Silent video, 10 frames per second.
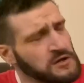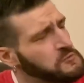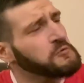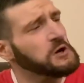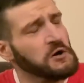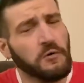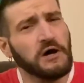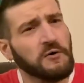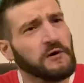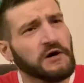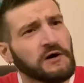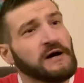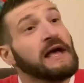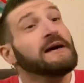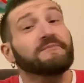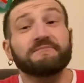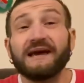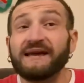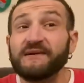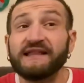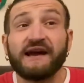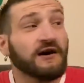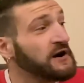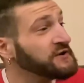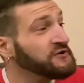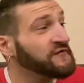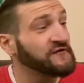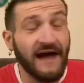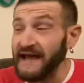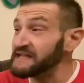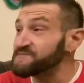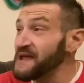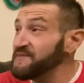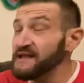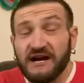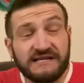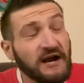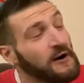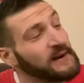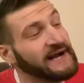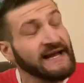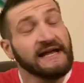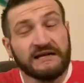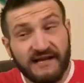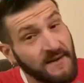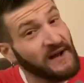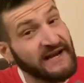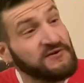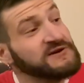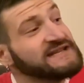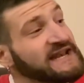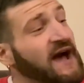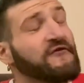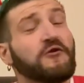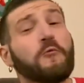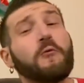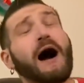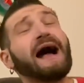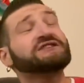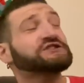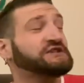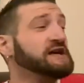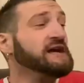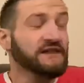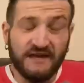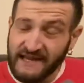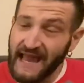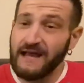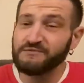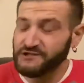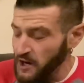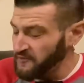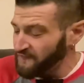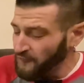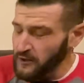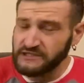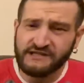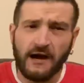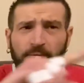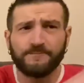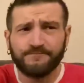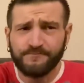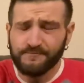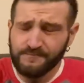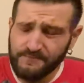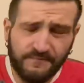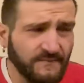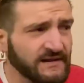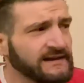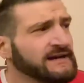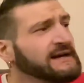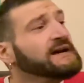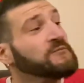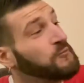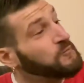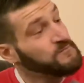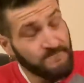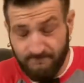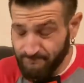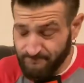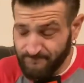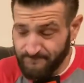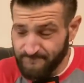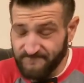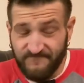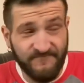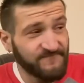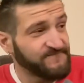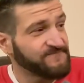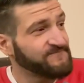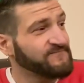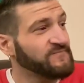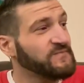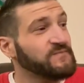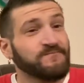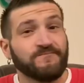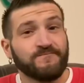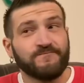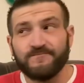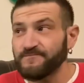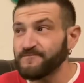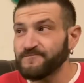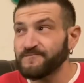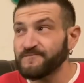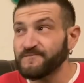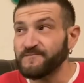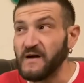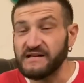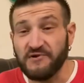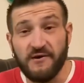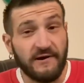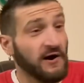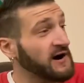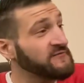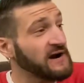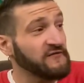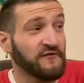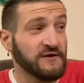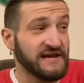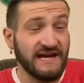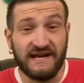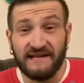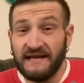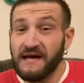Woo, woo, woo. Maybe there are new fans. Maybe there's nobody, somebody who's never watched the game show before. No so then they should get caught up. Watch the other 13 and then come back and watch this. right. That's right. That's right. We are on round 14.